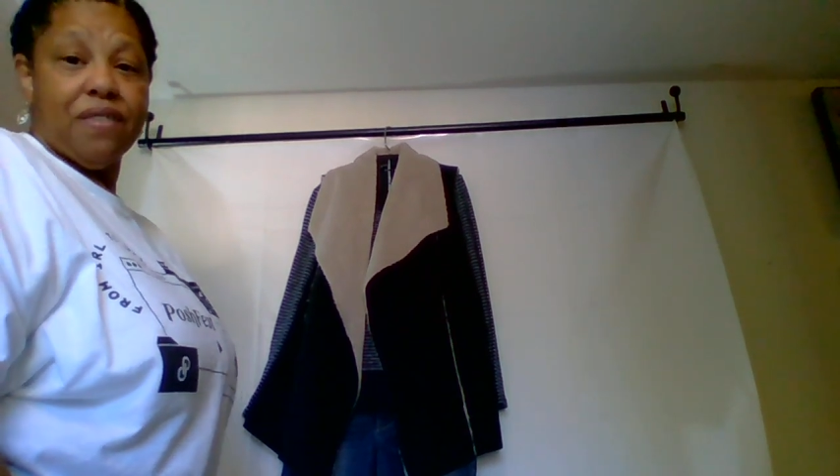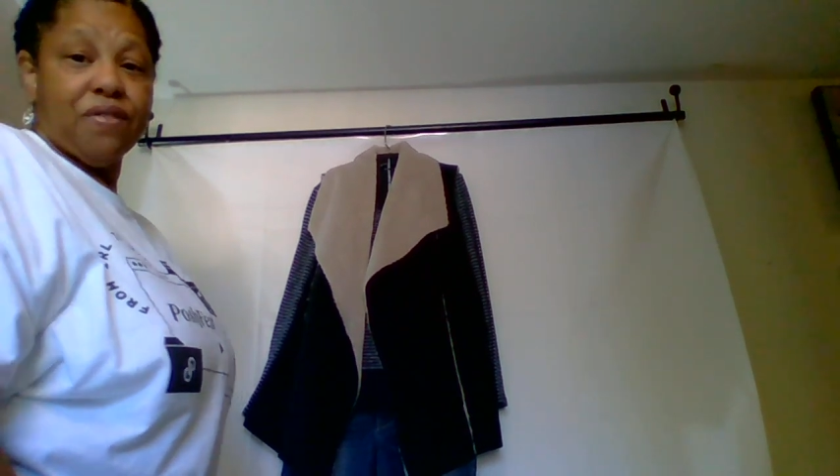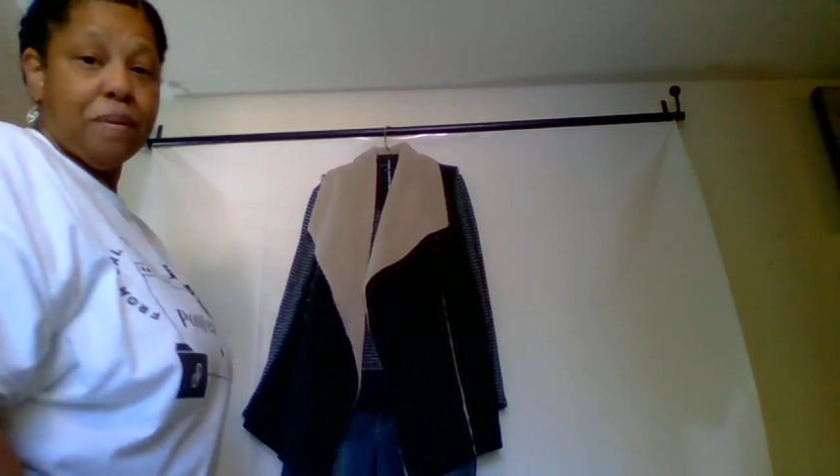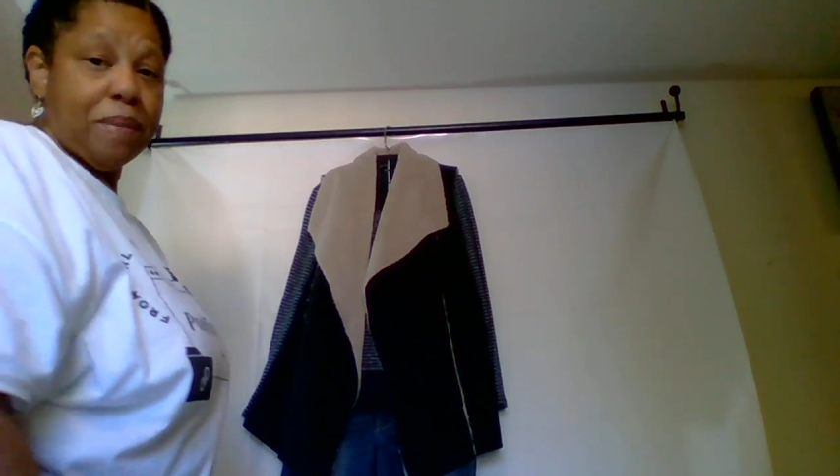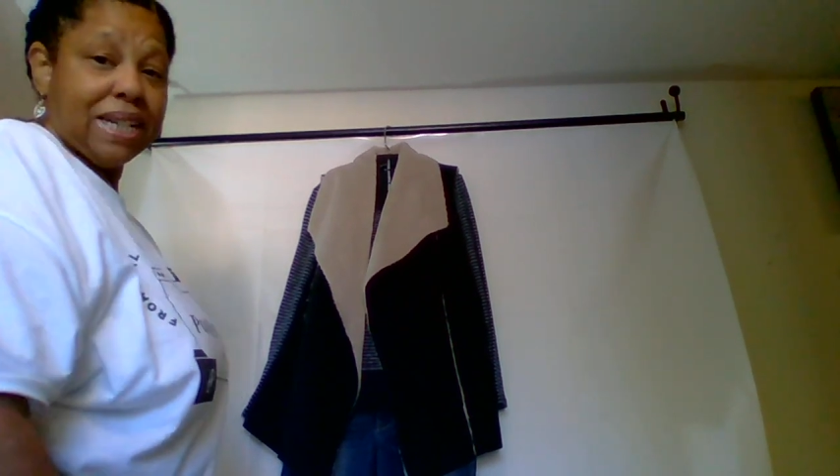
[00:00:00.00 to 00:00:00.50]

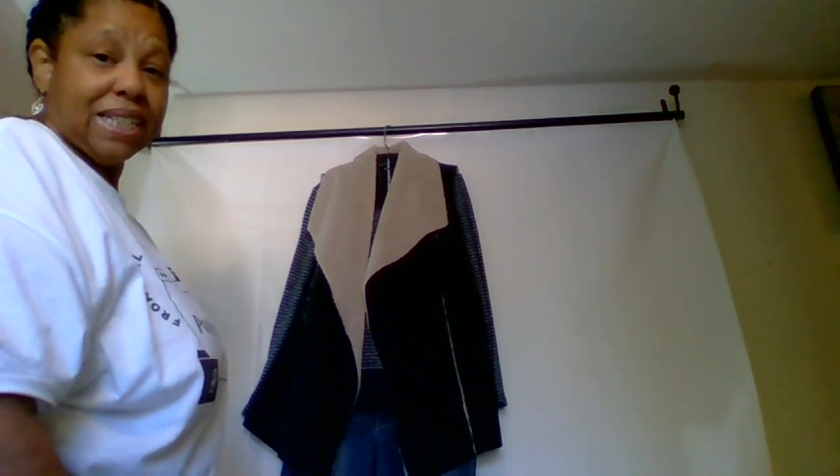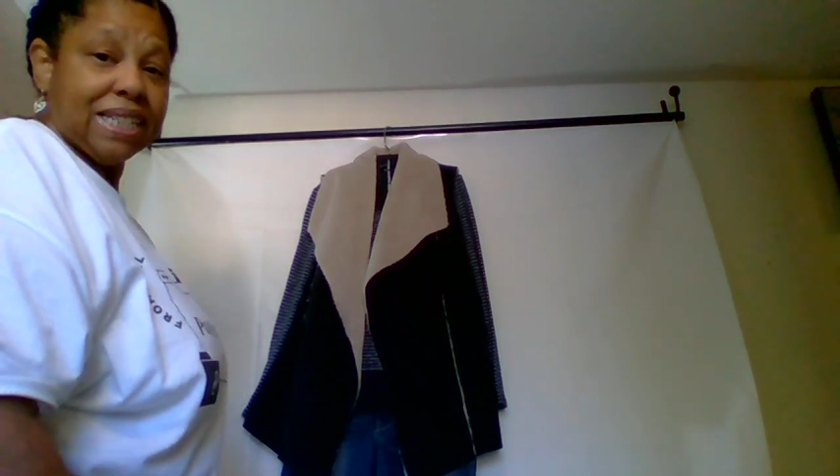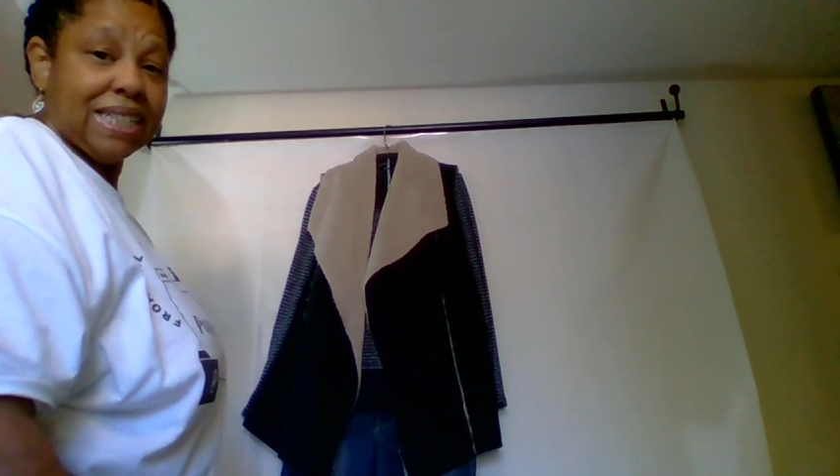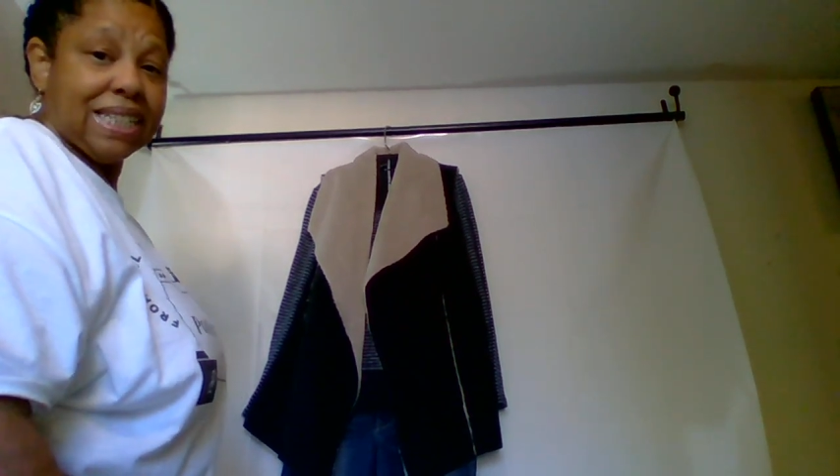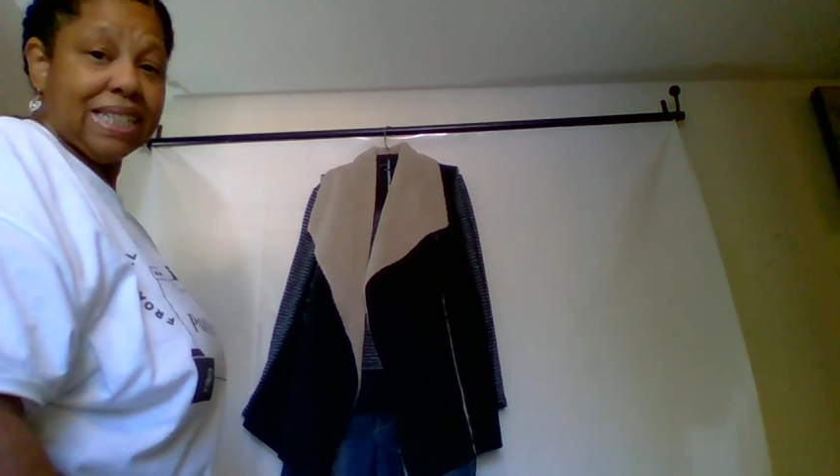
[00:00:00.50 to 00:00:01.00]

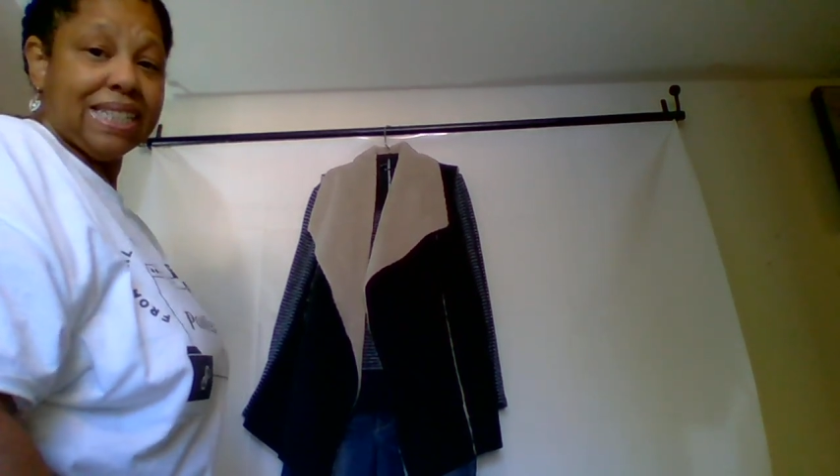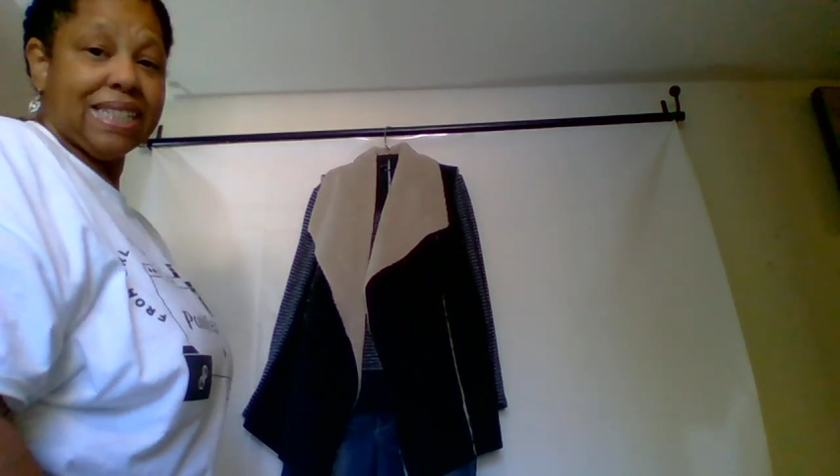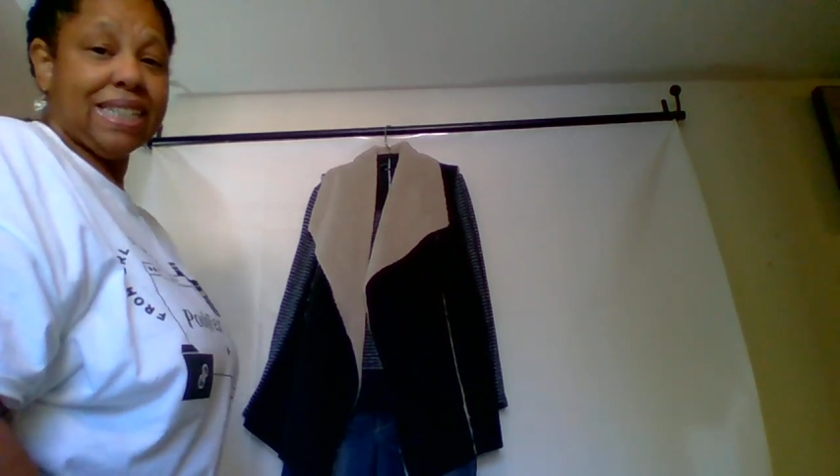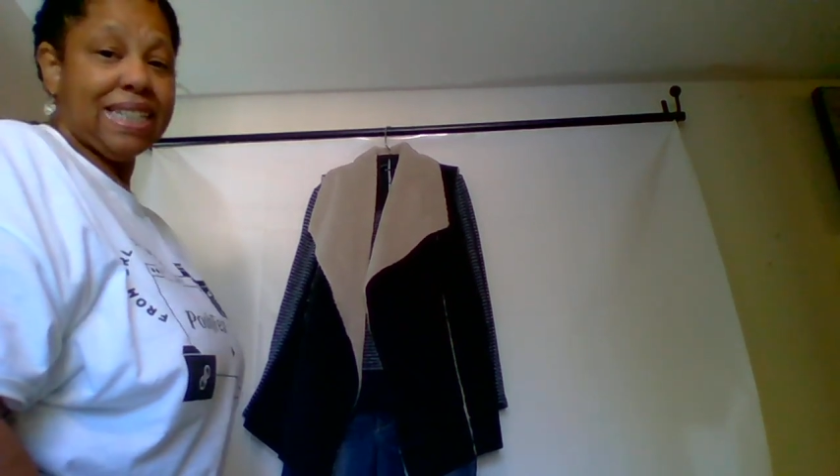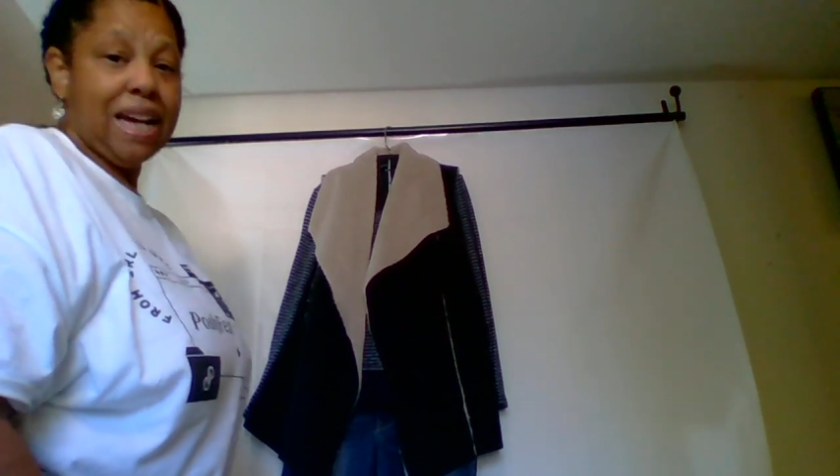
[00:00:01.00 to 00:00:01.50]
information is
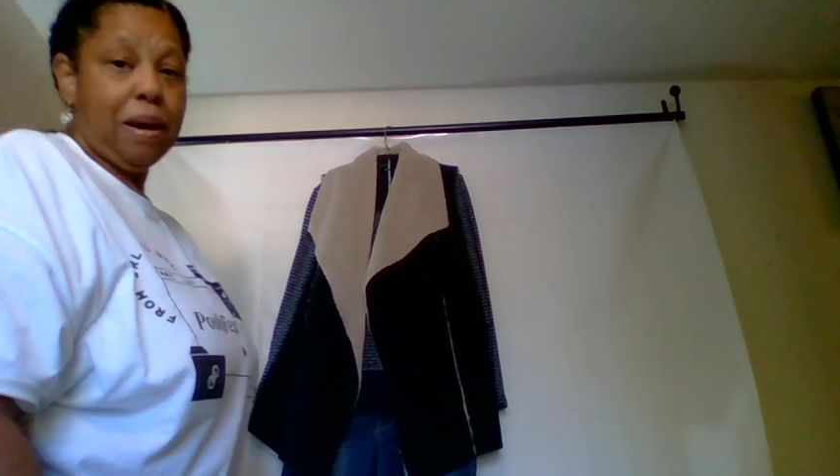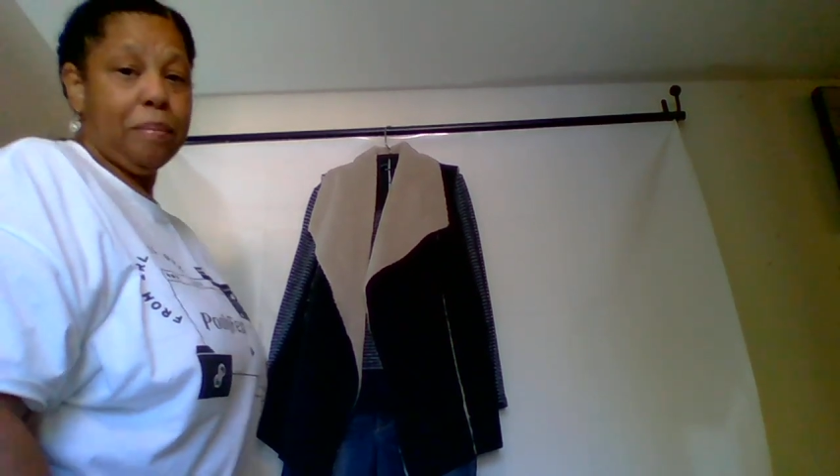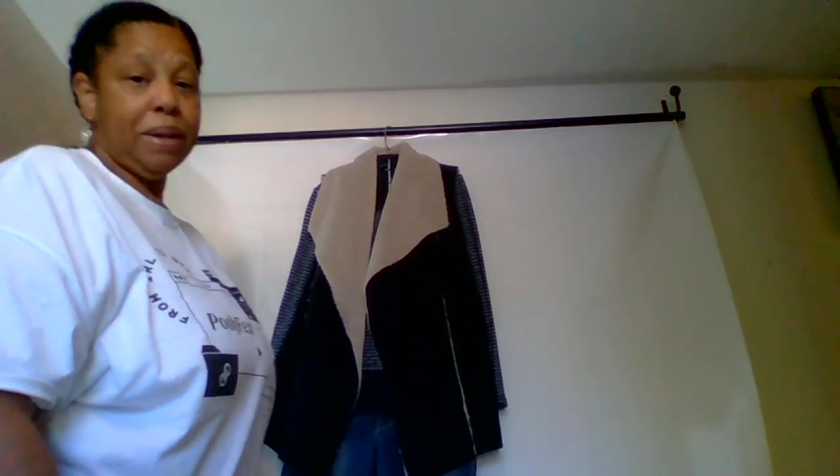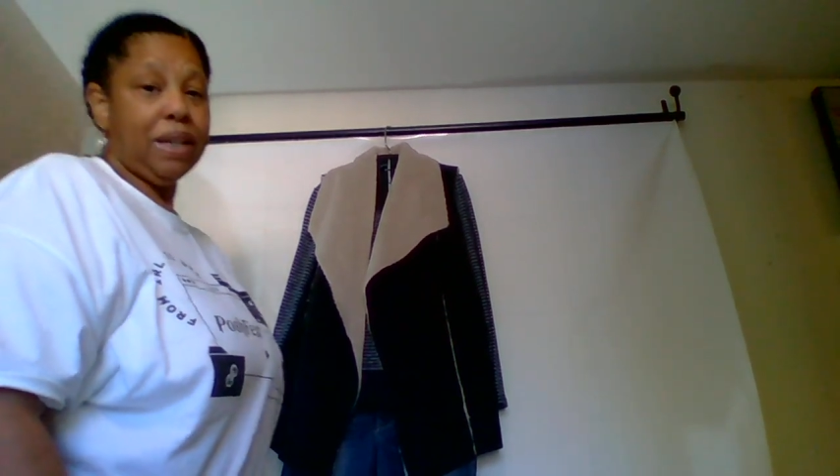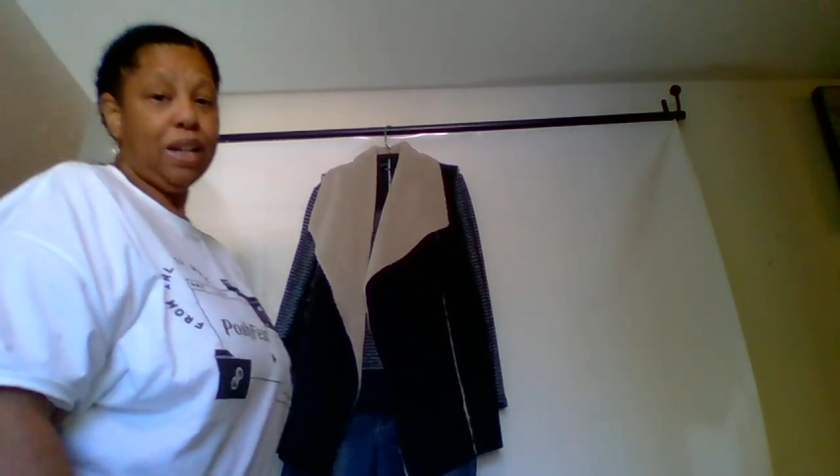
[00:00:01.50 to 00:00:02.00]
listed
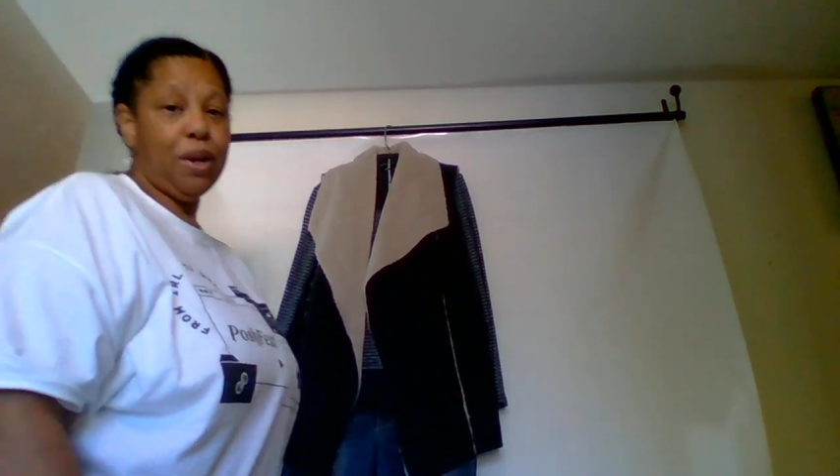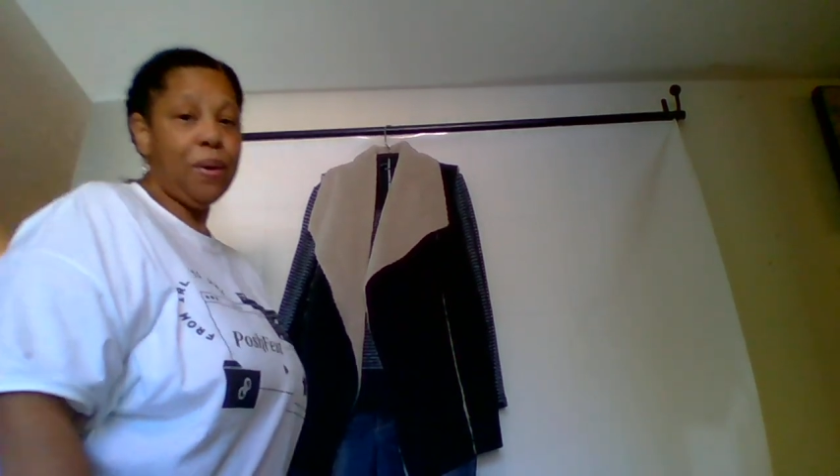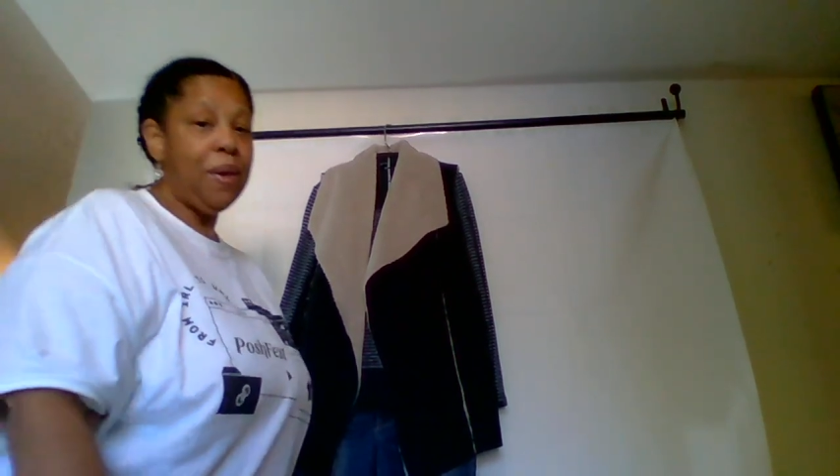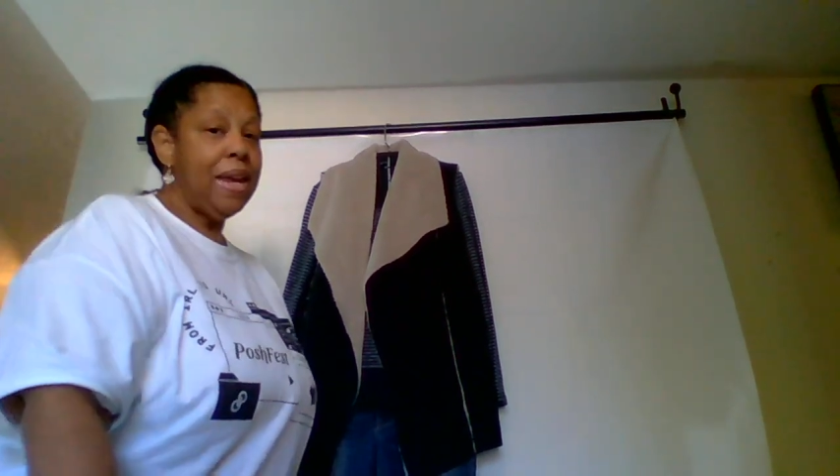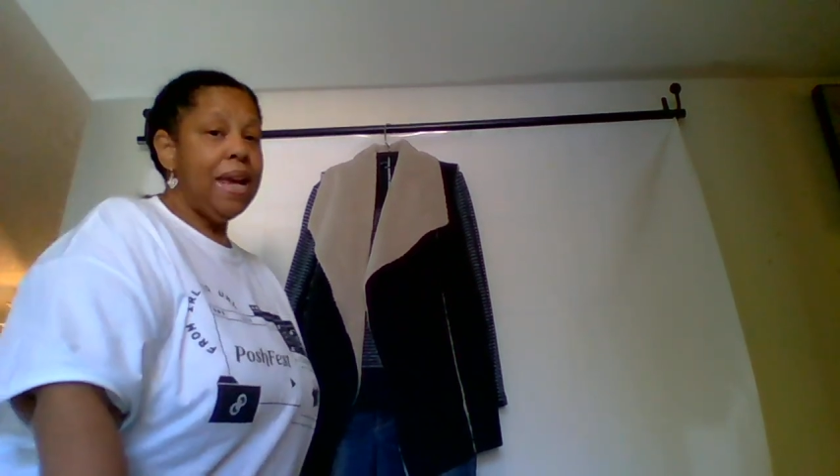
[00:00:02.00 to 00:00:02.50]
down below.